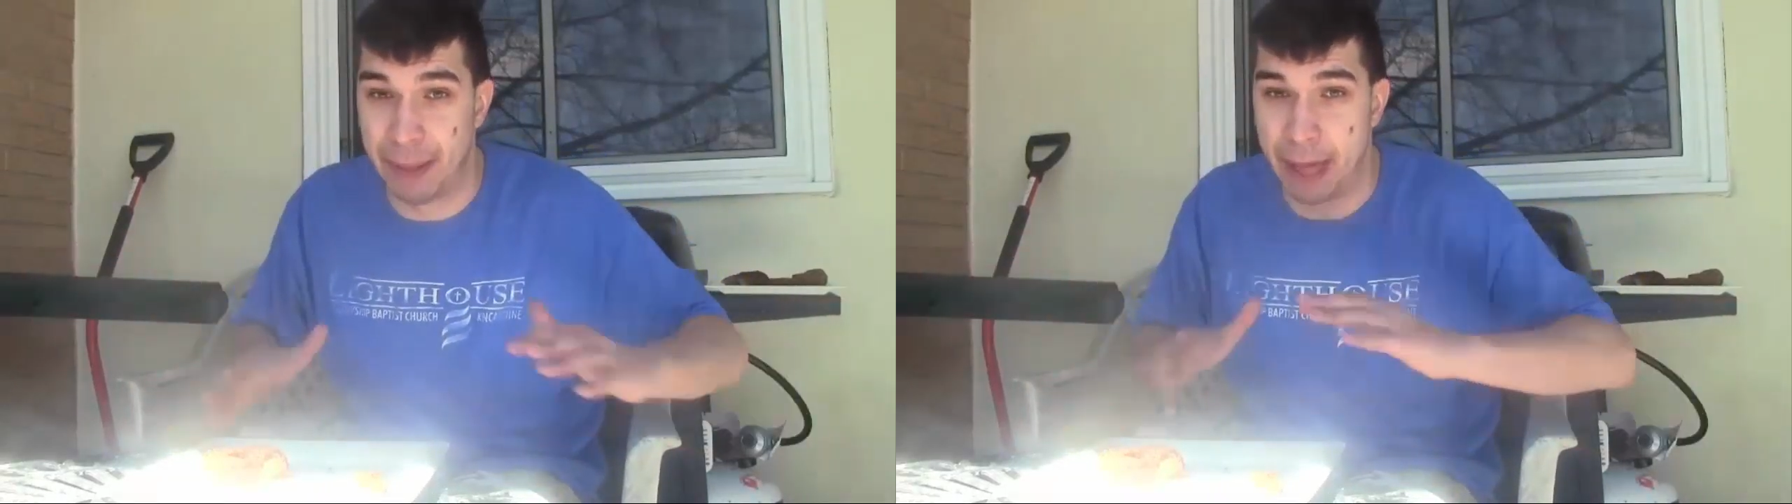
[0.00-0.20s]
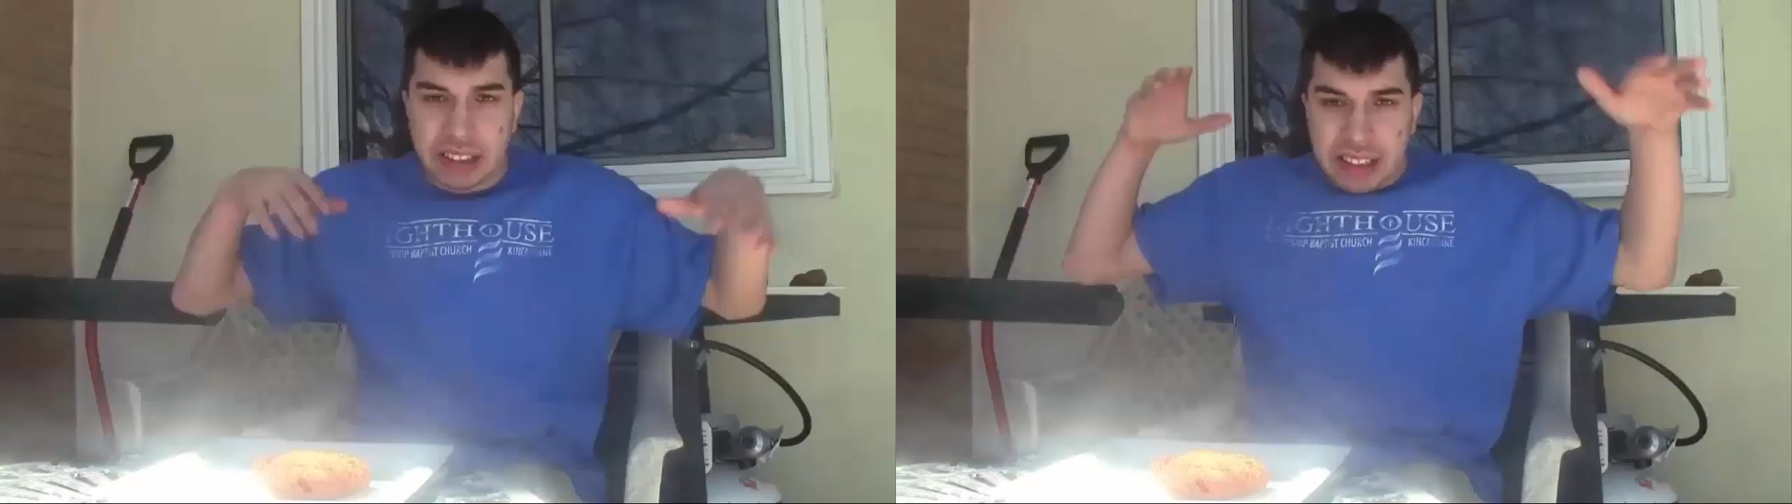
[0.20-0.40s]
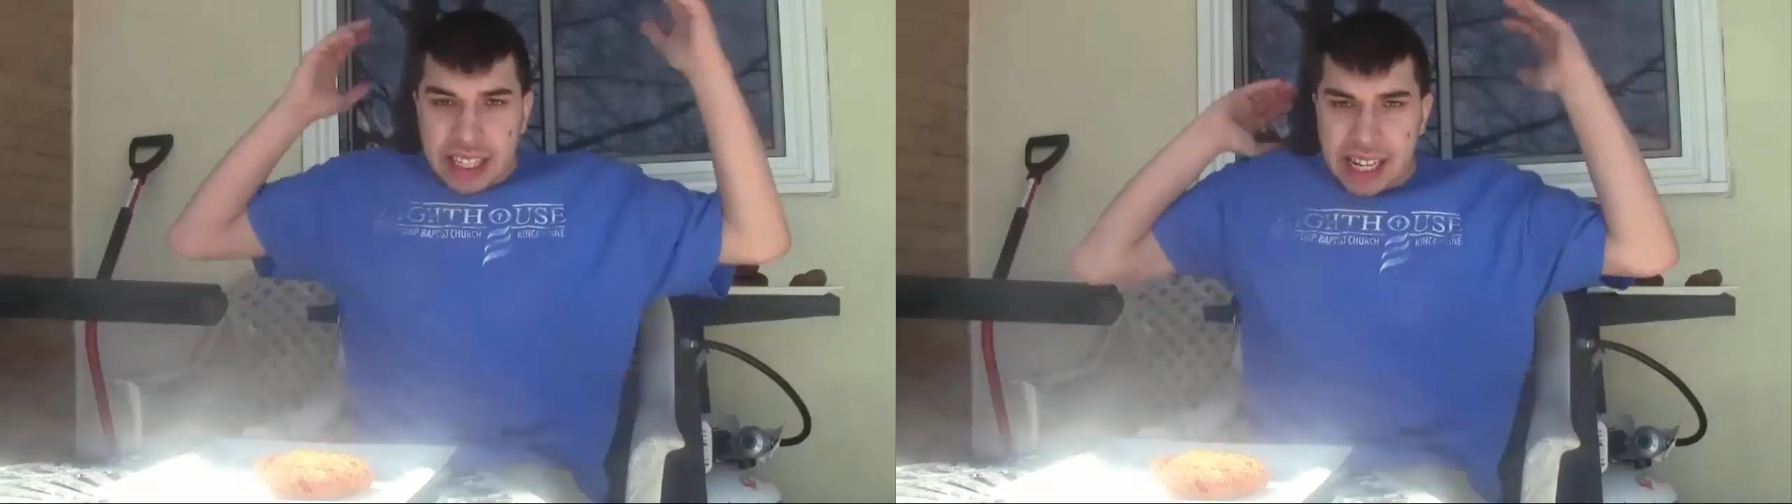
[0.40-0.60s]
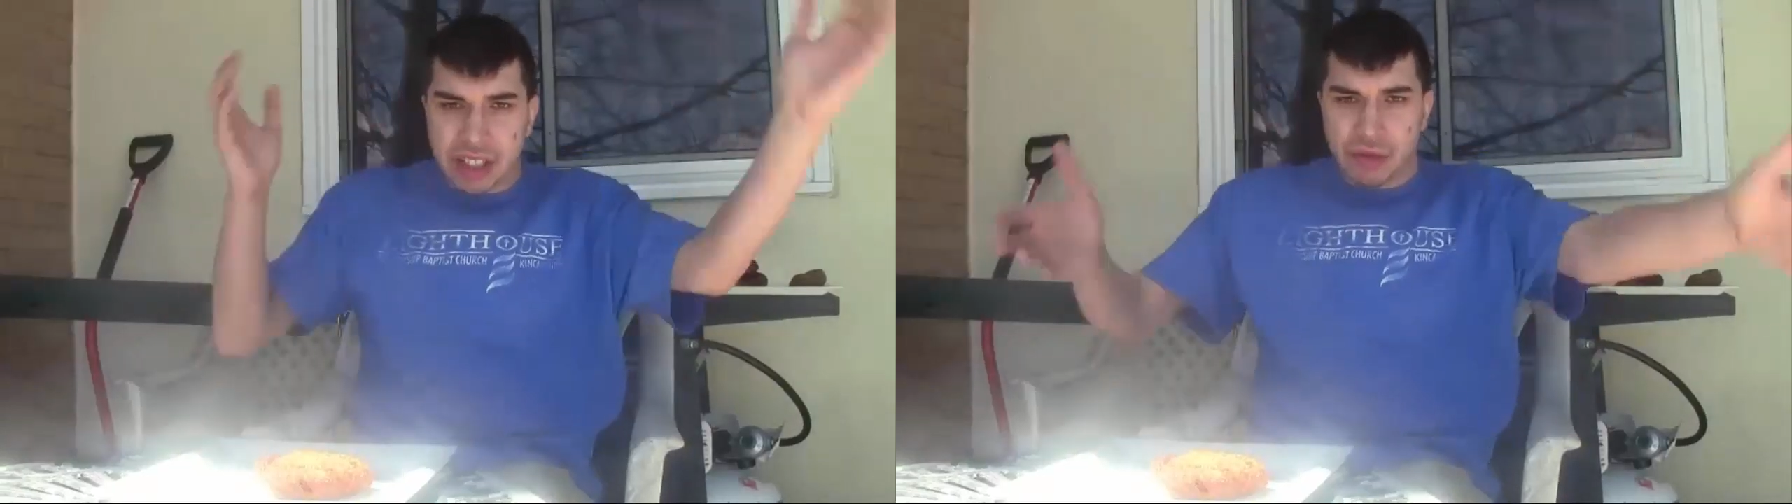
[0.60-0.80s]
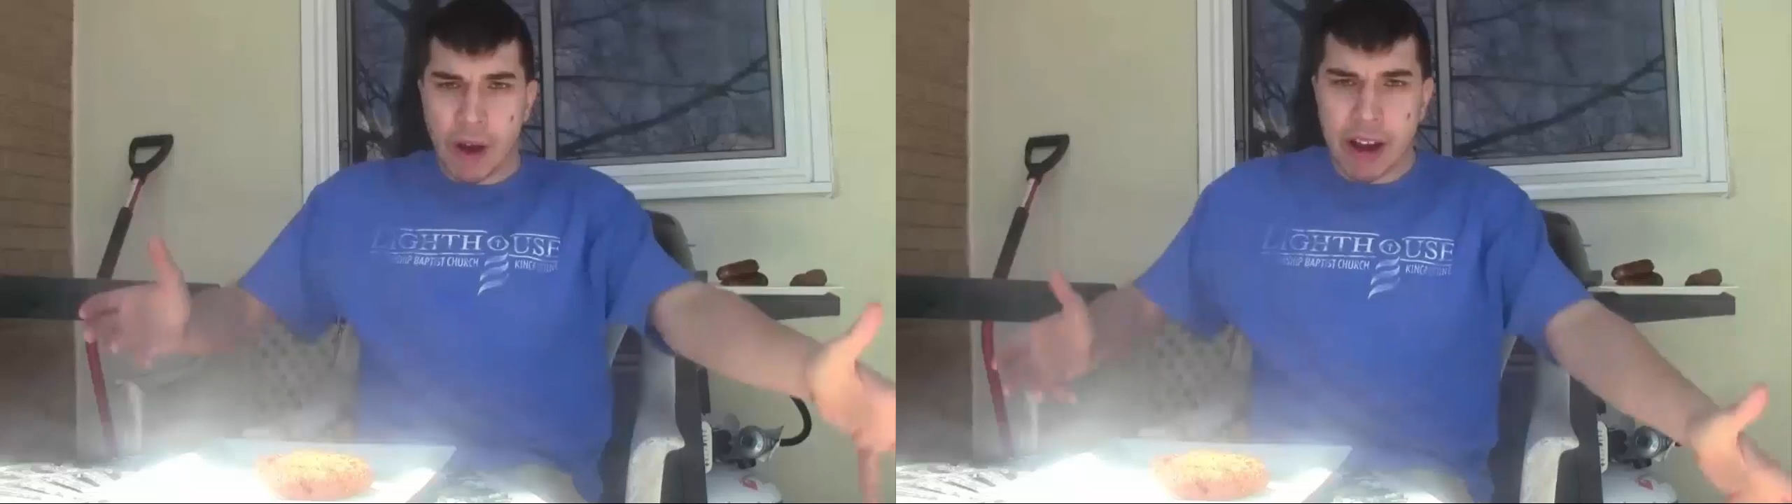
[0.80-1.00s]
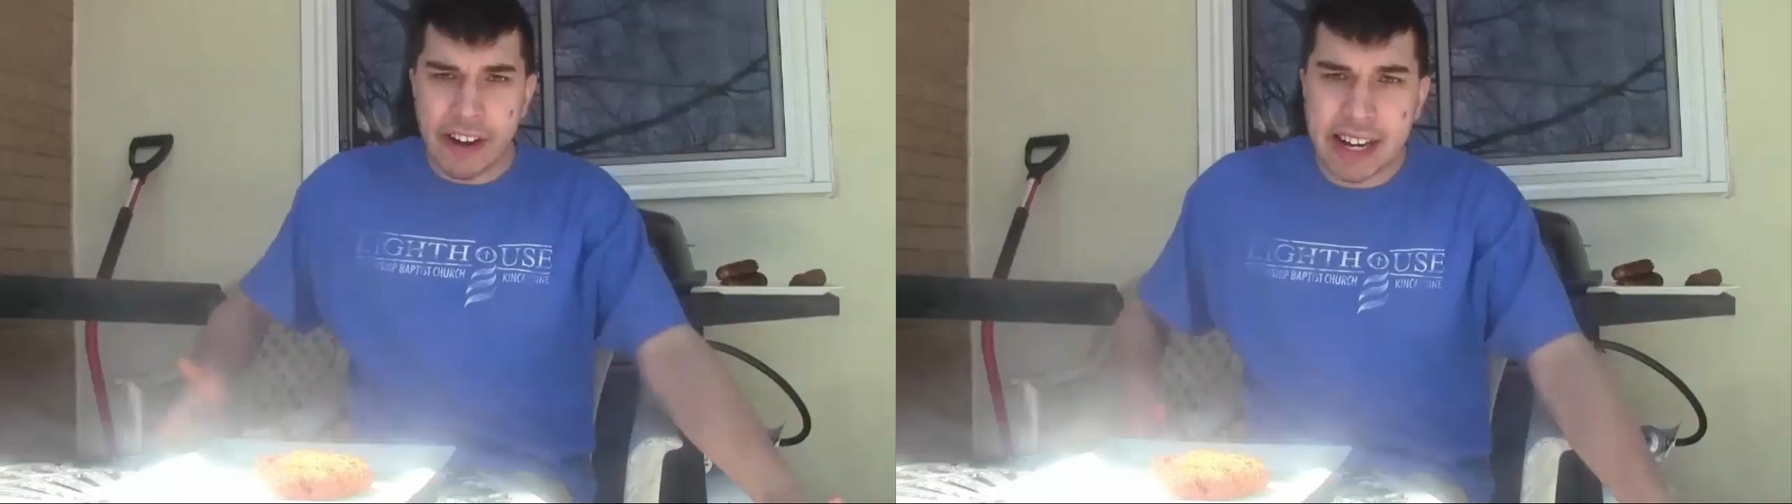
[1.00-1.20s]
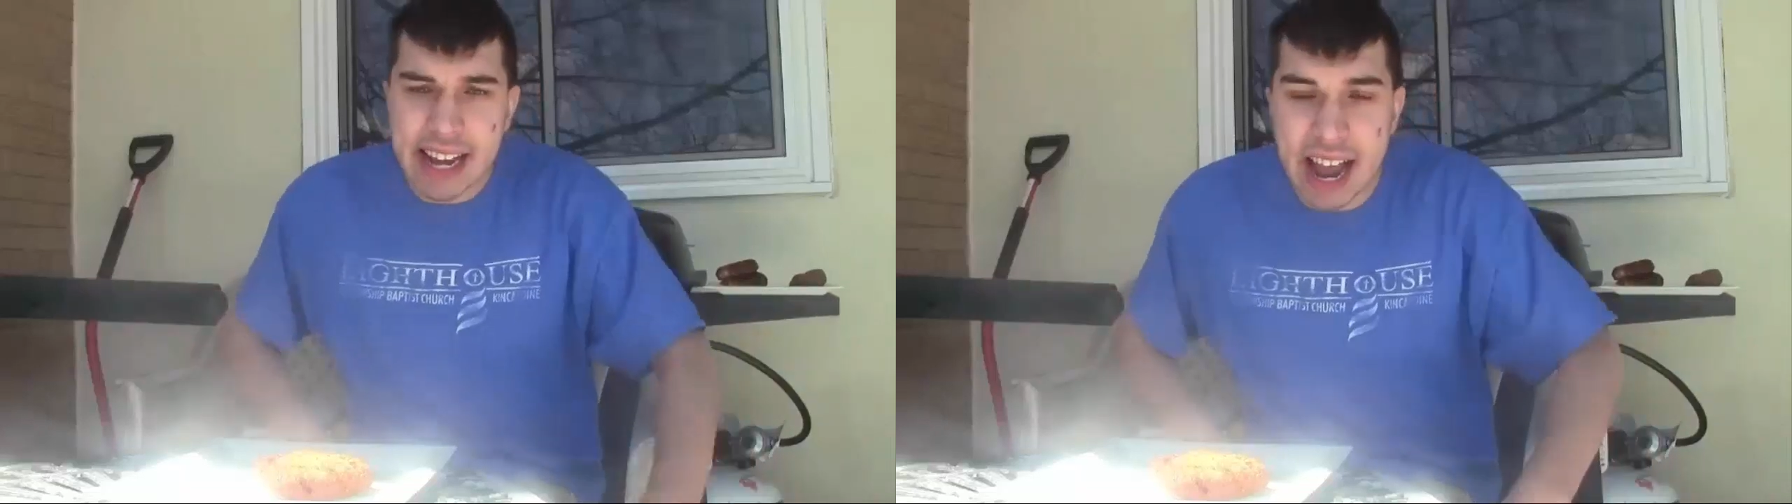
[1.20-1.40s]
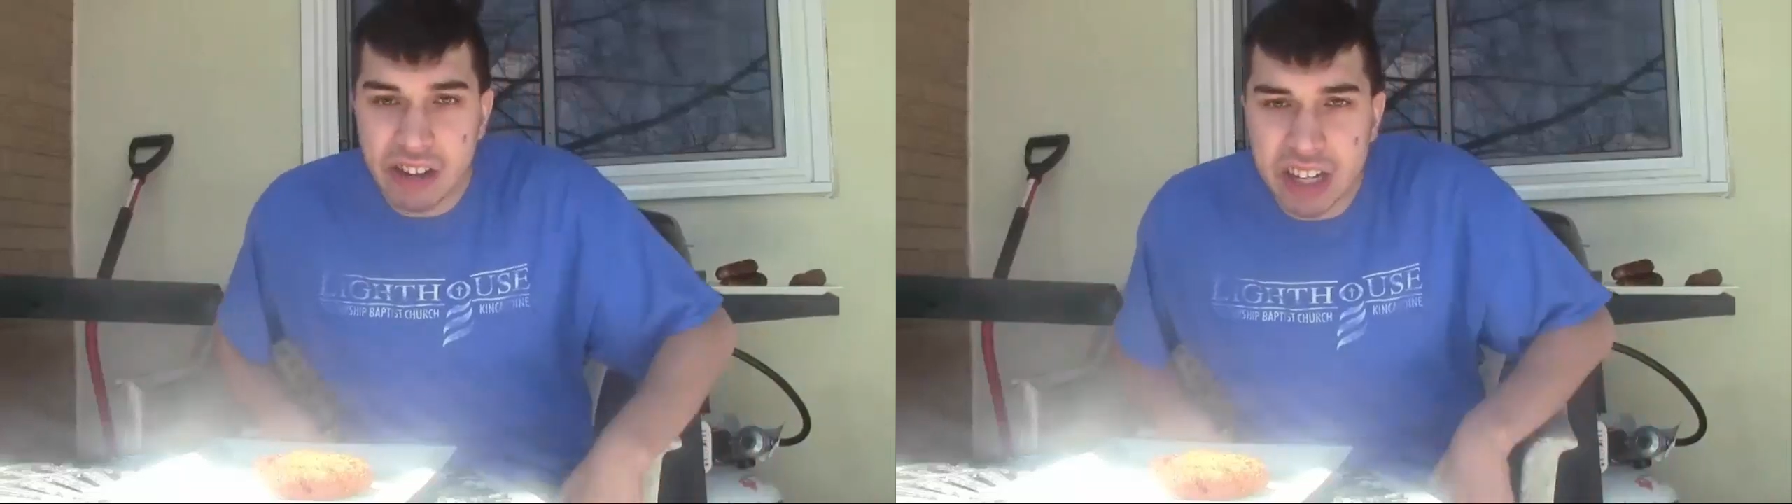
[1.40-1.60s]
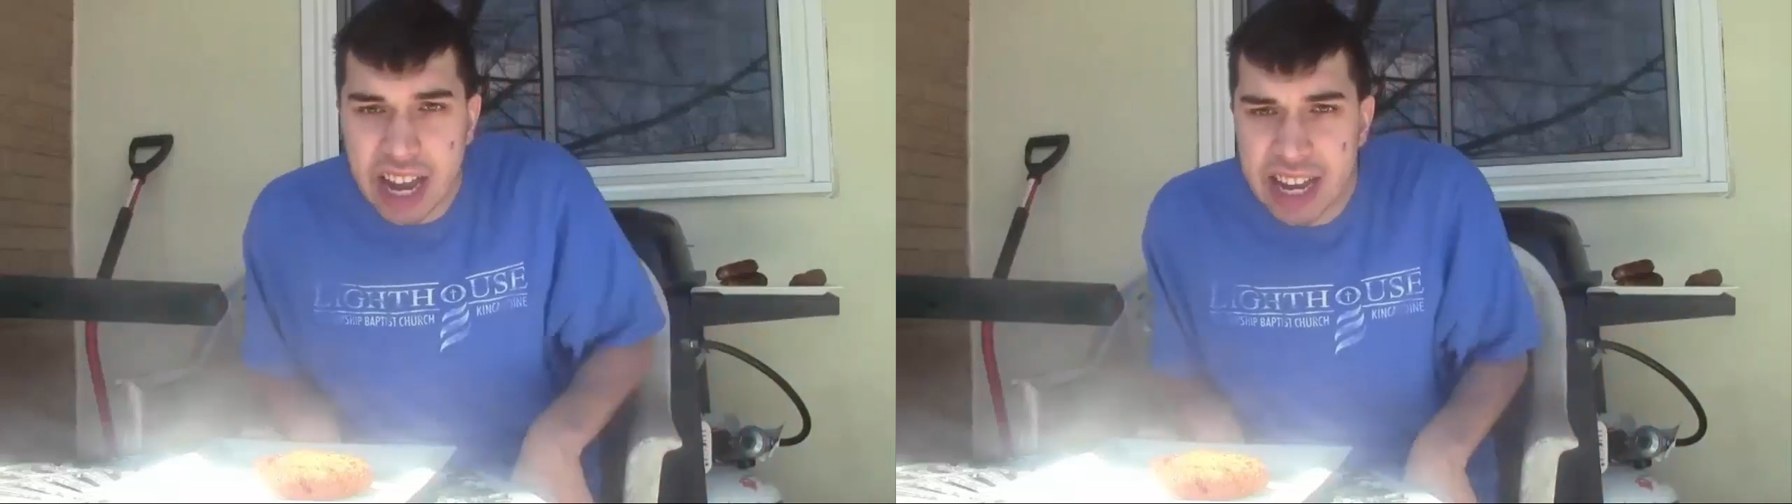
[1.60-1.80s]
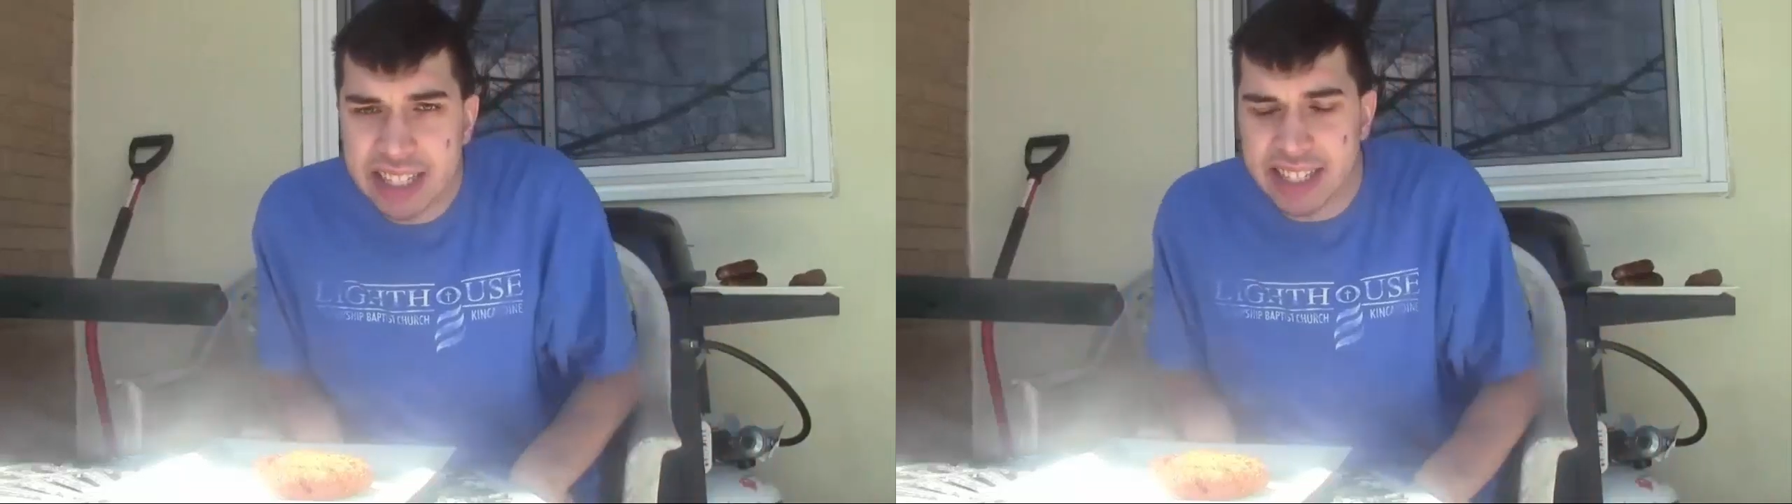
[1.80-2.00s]
Blech. This one right now, you
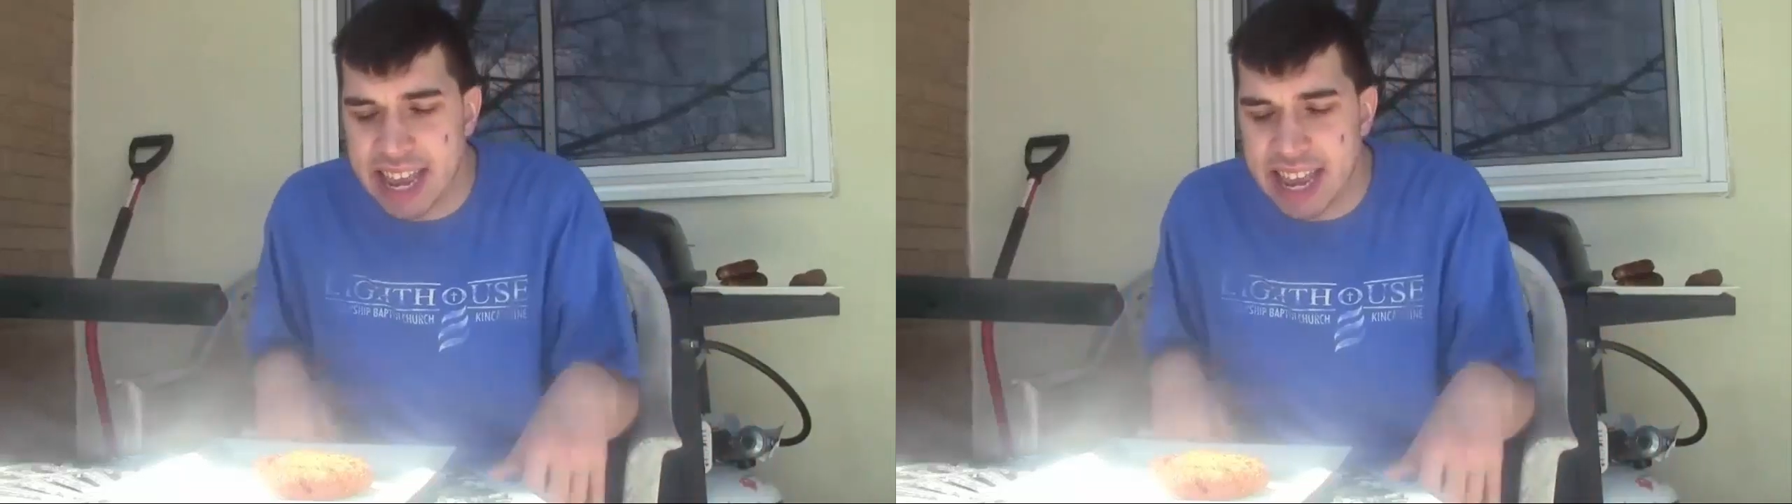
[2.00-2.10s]
guys,